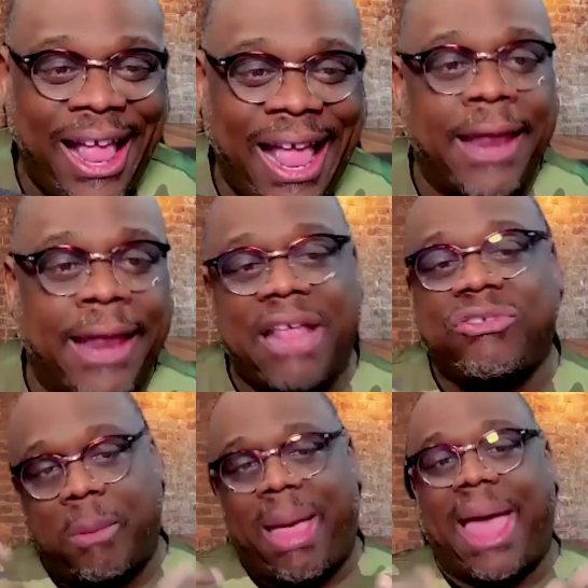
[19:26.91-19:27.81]
And that's
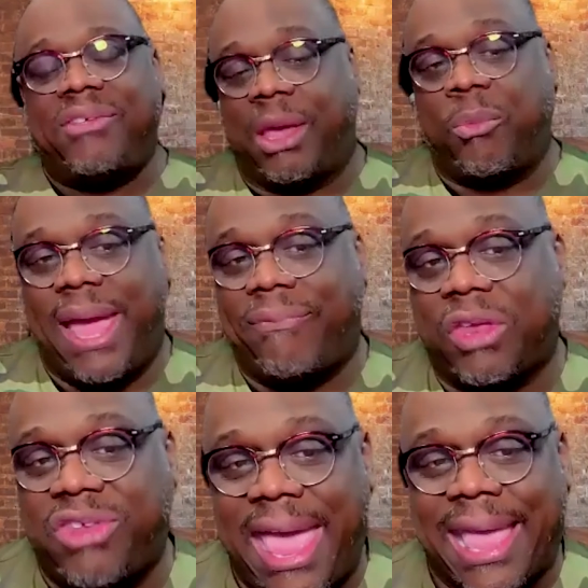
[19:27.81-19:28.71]
the mindset we have to
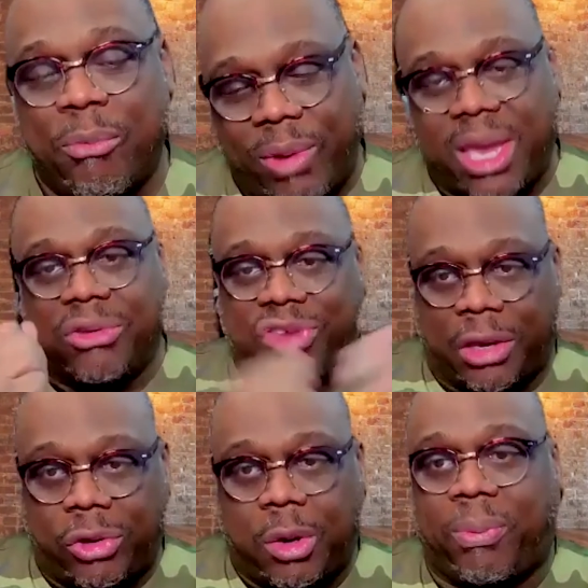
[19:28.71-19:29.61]
take, and we
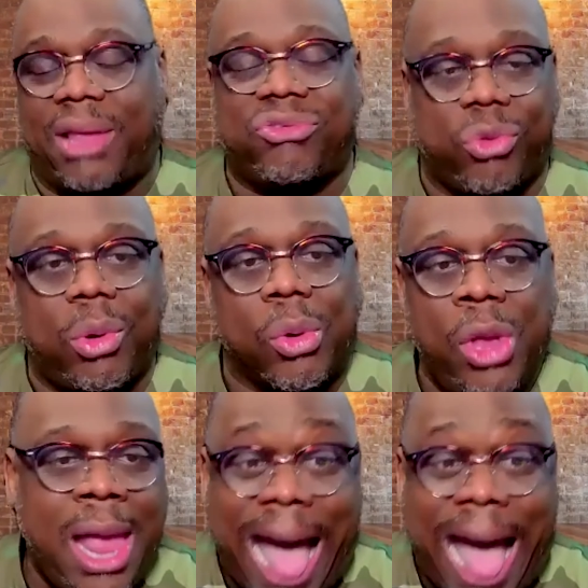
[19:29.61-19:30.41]
continue to press through.